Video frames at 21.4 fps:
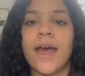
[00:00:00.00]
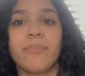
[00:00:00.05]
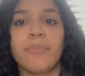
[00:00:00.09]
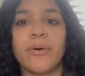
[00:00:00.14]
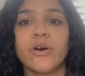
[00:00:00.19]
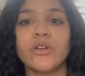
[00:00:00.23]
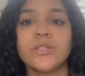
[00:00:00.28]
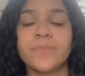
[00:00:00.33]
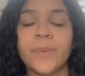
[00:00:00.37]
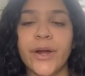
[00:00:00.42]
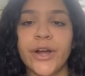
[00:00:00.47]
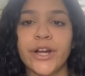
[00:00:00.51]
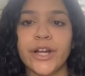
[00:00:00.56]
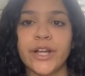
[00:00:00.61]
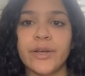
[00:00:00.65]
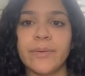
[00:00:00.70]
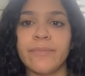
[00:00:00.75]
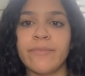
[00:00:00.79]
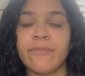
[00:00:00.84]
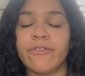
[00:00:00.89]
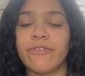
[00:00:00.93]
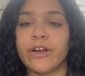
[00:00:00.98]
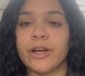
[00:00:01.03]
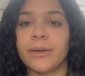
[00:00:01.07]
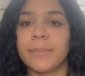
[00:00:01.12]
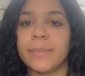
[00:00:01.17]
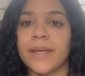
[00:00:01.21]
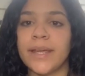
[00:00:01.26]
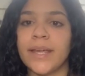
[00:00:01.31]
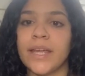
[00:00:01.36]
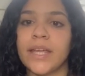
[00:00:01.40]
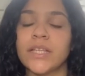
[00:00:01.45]
postpartum for
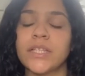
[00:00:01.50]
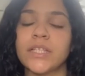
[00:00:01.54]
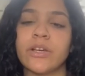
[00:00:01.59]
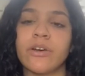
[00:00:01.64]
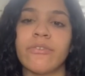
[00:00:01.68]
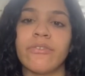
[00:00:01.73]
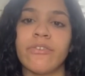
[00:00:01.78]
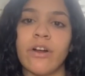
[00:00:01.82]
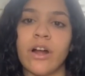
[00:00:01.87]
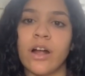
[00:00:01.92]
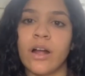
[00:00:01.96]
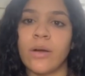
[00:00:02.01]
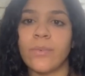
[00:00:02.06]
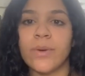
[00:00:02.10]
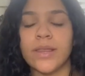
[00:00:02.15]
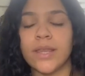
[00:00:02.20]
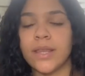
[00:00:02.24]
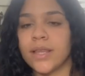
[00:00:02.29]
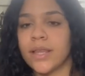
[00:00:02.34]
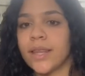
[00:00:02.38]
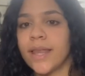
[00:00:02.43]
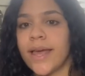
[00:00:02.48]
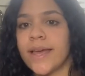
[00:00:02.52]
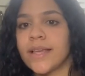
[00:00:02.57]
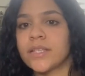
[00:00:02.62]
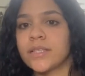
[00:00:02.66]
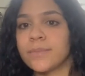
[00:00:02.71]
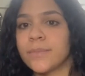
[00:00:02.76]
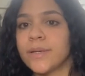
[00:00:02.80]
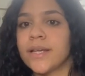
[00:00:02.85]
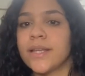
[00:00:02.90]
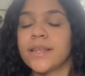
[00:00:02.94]
me so far within the
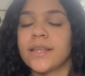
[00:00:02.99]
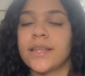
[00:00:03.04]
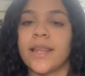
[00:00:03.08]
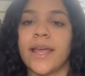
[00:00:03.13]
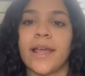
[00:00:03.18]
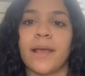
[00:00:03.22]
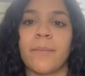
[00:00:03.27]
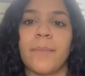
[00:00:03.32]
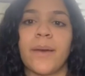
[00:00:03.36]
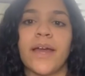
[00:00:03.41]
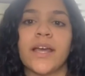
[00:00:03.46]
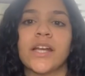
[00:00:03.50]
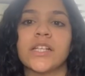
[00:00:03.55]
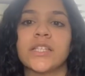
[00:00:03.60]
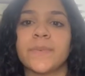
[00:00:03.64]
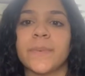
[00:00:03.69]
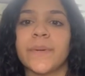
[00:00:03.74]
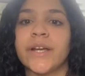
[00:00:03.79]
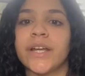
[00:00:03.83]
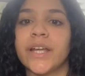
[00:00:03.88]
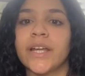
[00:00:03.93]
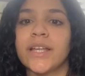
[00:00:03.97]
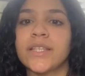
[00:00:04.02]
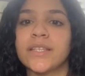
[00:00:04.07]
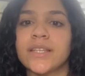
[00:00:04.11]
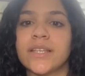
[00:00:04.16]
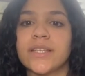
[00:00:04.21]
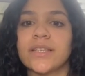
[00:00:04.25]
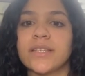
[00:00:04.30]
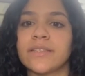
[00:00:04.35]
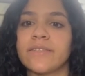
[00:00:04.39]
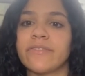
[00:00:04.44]
last month like my experience
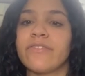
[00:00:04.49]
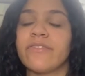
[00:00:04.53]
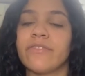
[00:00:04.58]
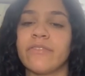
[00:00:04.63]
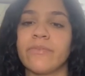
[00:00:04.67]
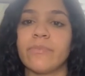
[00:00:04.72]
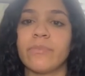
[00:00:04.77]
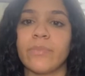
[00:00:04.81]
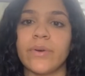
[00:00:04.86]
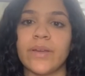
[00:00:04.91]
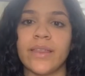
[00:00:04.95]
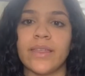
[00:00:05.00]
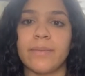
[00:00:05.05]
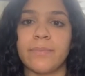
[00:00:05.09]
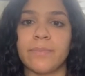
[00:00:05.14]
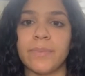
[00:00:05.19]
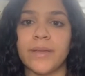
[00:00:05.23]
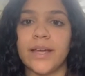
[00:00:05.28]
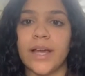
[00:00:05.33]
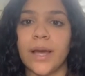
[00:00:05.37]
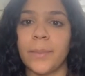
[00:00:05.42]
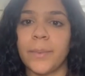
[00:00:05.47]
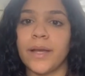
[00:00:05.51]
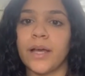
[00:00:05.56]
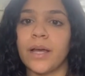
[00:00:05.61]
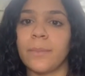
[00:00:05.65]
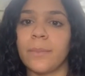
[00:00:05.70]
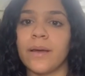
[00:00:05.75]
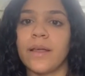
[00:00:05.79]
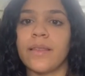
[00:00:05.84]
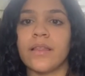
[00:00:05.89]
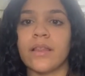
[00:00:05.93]
is with becoming
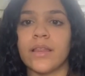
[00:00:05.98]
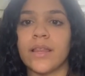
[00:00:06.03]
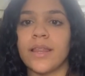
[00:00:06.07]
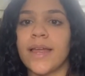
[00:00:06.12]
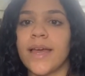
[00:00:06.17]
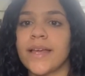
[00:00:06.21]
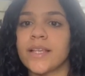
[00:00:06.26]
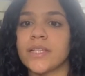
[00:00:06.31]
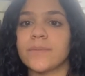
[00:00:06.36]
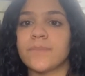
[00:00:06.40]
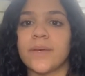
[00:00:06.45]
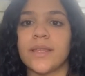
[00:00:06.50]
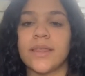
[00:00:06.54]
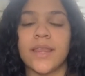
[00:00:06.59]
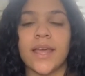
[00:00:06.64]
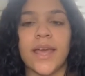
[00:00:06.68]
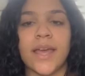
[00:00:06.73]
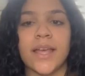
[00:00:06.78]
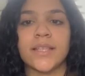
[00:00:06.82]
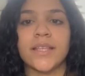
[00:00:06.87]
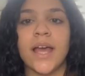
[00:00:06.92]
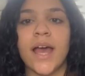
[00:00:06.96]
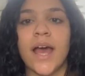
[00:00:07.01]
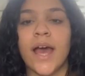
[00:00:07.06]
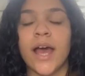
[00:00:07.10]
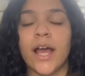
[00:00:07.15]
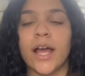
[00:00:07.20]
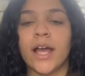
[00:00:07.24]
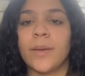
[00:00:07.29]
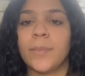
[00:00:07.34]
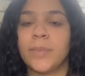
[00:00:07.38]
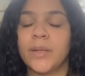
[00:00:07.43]
a mother the last month has
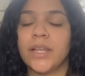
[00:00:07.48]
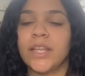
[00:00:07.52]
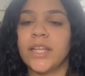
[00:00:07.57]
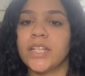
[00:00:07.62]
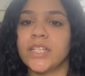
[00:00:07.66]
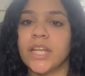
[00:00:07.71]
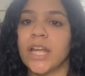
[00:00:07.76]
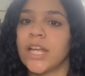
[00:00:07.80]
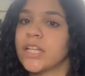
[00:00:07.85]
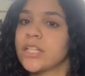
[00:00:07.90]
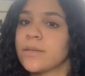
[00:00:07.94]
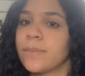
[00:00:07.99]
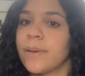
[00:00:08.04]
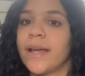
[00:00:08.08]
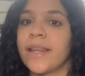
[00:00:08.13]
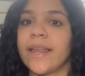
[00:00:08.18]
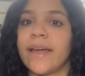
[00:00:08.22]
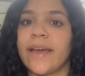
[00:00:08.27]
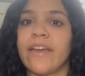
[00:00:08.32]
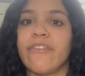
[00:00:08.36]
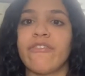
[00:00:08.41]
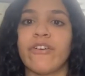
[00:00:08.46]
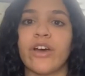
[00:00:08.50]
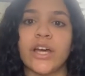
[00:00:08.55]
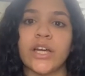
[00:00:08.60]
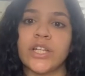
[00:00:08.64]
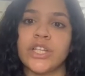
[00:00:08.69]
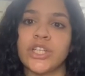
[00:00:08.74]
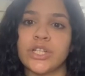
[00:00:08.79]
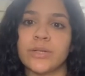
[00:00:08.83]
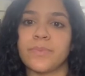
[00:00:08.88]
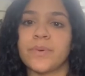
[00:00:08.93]
completely changed my life
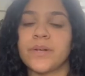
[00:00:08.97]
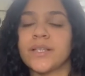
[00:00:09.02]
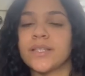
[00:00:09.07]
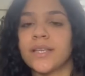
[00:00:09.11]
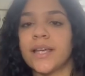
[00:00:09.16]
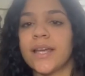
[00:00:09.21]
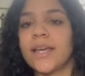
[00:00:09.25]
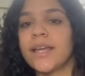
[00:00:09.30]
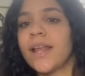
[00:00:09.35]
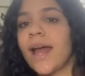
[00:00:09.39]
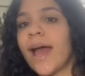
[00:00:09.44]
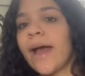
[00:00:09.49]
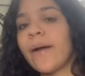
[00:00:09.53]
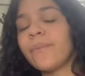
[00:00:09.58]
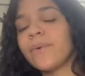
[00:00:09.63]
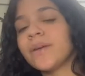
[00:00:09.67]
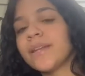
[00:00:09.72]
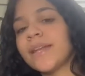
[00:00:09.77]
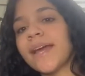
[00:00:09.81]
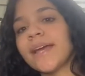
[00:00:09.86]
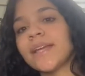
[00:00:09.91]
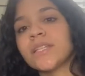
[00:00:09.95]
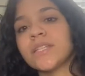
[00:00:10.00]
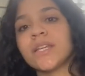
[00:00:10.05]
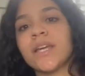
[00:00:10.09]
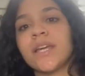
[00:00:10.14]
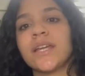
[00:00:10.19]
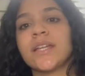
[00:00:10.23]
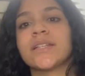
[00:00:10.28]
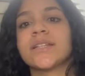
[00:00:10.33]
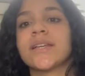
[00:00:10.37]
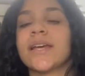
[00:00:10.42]
100% i would not
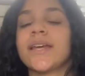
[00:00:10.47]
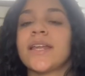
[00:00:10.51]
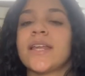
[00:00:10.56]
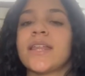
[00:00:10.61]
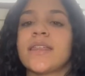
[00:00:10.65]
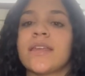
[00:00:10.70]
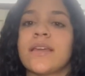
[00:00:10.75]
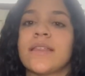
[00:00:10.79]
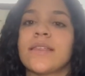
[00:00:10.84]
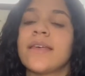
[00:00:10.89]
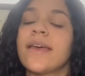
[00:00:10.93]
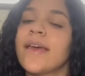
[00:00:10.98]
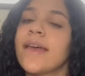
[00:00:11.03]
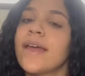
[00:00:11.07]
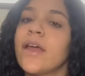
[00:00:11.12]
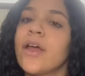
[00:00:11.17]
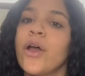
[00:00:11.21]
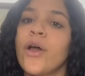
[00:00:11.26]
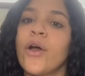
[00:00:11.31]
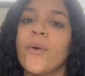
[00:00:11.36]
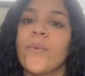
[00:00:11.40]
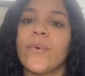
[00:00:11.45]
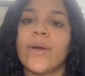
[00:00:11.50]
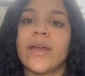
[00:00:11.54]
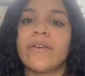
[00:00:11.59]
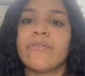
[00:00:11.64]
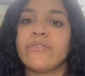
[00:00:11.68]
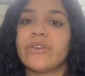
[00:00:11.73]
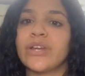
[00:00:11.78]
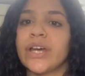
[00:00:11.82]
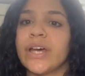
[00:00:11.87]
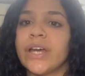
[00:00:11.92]
change anything that
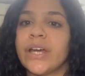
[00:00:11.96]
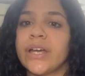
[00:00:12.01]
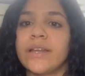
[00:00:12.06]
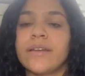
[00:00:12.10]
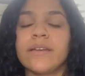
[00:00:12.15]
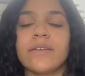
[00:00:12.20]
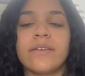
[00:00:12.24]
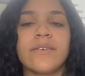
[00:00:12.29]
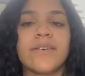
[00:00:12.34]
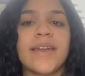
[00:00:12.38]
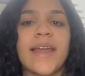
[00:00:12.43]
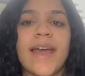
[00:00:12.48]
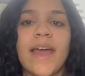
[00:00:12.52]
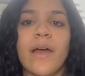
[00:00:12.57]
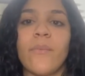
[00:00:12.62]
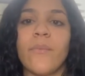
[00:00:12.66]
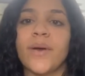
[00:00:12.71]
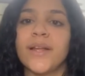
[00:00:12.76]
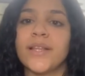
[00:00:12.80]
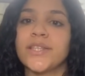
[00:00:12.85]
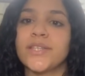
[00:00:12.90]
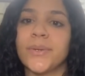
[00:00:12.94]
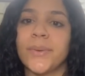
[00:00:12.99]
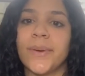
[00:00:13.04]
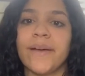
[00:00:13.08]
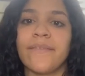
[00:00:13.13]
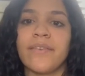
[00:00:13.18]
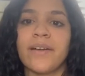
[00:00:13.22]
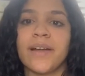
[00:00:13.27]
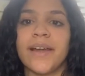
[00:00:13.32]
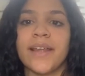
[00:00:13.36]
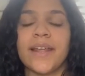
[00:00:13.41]
we've done
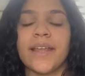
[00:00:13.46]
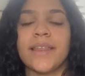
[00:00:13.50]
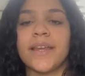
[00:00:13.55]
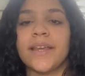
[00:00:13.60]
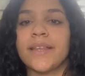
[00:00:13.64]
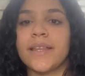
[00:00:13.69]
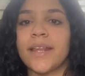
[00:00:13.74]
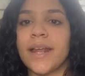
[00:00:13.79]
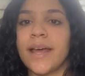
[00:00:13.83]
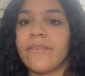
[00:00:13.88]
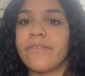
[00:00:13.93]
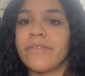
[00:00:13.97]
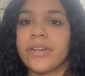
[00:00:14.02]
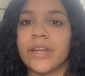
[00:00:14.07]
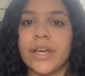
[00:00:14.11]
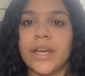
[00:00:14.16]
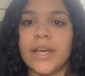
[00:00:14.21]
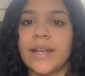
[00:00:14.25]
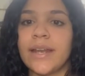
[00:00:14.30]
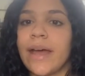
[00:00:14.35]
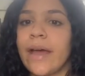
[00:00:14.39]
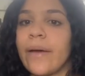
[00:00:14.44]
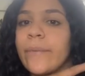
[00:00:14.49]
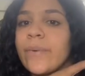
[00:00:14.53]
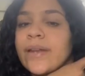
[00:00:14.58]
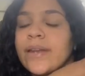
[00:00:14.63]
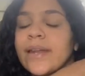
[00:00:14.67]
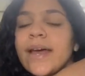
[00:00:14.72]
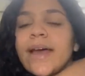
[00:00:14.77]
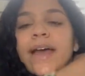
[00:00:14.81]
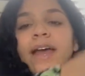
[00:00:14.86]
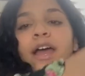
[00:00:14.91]
whatsoever anything that i've done i would
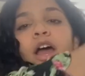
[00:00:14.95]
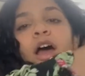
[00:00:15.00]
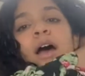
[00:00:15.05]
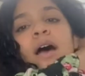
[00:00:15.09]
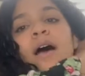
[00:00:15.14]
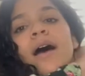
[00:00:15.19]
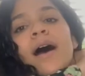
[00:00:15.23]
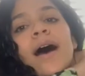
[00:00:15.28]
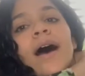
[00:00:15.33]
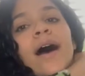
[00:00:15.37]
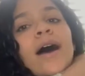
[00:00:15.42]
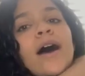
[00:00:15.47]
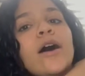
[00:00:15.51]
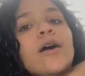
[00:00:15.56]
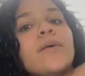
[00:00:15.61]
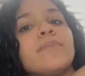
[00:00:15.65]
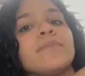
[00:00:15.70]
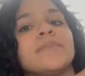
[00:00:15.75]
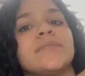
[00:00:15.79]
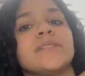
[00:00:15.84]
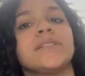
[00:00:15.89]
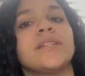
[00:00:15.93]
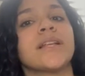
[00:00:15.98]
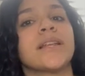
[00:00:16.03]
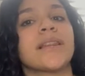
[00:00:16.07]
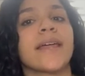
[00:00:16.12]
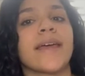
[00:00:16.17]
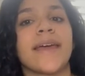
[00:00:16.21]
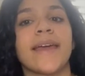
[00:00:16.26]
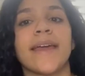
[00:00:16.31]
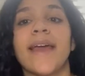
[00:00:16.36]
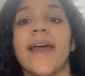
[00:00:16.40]
not um,
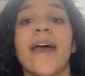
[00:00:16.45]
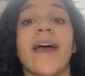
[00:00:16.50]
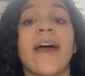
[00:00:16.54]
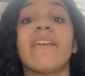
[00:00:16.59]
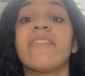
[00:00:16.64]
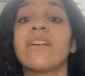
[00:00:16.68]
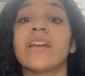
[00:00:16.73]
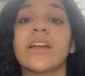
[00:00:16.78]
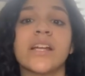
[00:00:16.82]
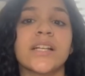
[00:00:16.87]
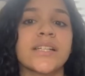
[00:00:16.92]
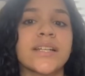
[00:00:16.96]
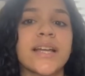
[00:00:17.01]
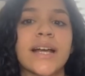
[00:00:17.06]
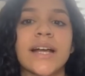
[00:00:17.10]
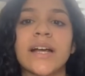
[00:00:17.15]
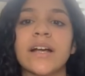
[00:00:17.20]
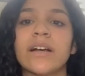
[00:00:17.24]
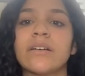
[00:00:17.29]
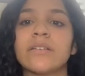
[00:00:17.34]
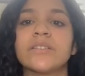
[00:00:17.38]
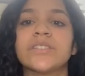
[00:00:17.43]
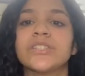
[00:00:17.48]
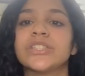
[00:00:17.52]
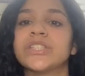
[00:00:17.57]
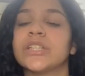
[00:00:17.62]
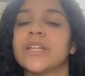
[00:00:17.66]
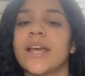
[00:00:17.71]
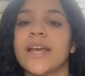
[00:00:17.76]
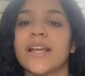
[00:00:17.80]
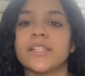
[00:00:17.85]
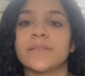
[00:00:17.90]
delay having a child
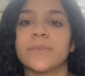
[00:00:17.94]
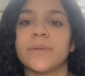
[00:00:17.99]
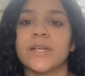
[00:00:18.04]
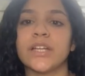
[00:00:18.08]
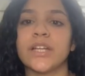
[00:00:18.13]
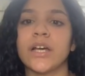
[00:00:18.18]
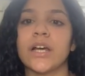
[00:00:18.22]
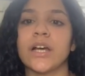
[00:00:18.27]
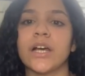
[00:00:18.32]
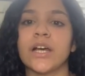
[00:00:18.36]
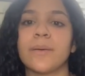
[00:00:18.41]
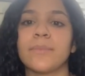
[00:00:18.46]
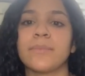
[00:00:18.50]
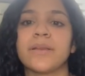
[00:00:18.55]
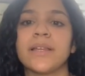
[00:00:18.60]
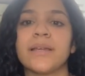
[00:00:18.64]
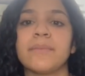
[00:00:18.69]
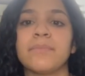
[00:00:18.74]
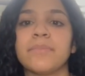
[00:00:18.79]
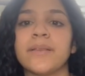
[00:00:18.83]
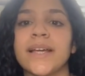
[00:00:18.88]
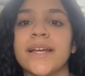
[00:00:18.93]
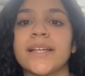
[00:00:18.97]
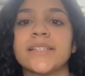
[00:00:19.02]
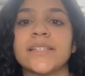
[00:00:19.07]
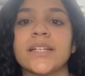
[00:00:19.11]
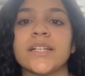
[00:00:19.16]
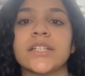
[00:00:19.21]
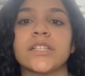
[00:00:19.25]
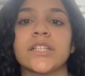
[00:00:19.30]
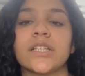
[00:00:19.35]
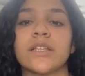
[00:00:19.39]
she has been a complete
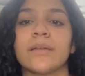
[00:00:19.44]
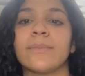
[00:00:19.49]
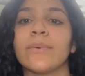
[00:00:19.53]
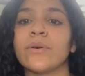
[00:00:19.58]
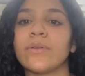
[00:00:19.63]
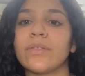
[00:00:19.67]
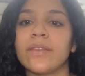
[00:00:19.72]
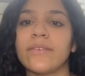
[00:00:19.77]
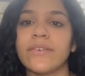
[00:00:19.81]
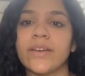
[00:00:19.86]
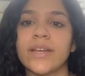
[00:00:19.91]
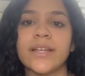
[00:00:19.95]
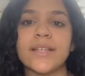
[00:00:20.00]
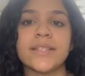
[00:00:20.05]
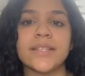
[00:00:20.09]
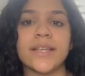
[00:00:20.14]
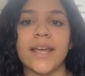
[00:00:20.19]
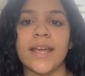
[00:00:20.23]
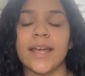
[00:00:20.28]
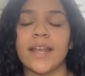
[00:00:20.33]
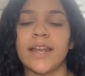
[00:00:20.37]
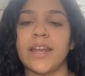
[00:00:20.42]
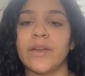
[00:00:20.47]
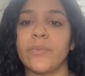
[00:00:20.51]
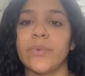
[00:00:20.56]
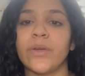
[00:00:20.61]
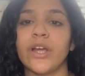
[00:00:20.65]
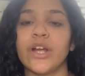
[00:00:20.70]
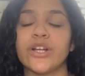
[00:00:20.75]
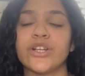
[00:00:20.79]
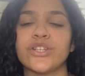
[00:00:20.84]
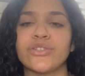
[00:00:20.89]
blessing to the both of us and
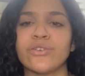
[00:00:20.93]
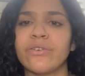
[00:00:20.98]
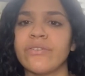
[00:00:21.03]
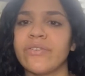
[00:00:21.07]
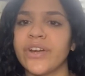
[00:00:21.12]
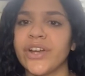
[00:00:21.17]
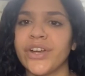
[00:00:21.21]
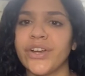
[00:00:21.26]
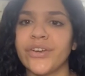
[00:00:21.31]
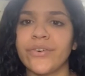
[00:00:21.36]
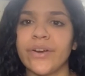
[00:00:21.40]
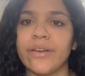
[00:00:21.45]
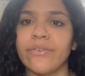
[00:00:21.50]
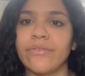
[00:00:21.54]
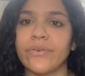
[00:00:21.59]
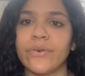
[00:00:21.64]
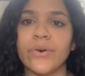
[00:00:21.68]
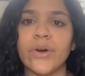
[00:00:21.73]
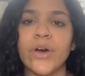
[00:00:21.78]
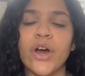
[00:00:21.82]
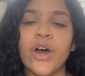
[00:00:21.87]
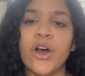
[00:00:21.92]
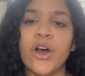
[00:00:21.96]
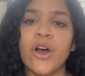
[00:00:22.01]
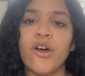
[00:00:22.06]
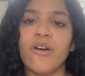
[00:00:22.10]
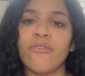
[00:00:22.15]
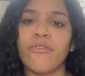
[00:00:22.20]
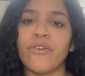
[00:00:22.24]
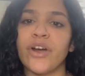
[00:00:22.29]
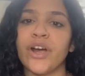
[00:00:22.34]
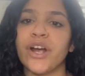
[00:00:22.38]
we are so very grateful
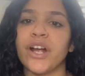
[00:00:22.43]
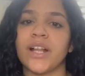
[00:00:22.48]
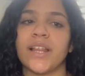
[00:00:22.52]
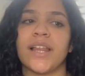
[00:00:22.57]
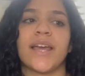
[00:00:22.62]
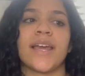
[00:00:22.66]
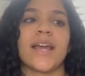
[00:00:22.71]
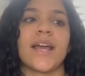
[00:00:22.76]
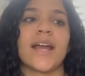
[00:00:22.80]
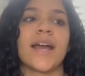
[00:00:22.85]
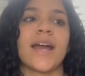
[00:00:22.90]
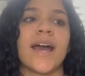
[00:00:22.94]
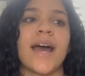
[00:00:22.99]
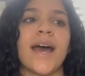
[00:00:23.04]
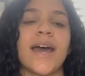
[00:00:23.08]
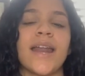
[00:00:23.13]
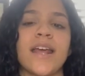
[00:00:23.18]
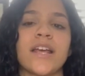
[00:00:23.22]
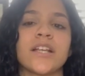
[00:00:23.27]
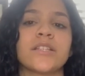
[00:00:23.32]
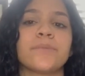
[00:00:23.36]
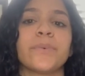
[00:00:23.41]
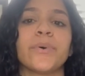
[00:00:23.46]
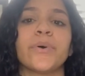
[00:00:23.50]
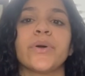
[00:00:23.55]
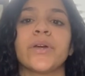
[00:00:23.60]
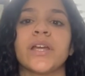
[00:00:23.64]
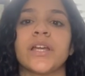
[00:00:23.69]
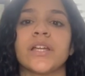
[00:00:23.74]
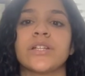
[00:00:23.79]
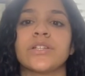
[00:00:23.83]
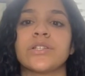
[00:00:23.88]
for her like god has
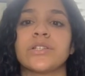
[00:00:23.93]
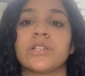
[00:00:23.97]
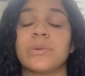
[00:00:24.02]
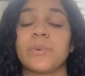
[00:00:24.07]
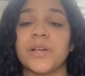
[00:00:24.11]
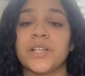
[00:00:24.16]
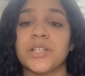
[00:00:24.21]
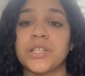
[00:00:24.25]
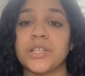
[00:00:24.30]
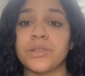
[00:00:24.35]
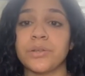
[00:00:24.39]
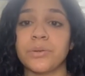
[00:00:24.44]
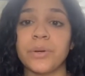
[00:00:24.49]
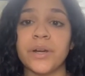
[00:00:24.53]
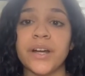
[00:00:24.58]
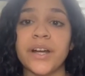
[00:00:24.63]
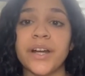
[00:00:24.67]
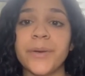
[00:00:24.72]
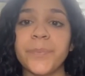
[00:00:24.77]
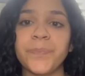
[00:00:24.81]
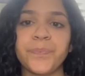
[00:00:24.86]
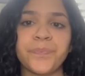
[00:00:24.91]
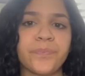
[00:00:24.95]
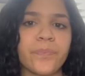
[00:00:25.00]
spoken to us through her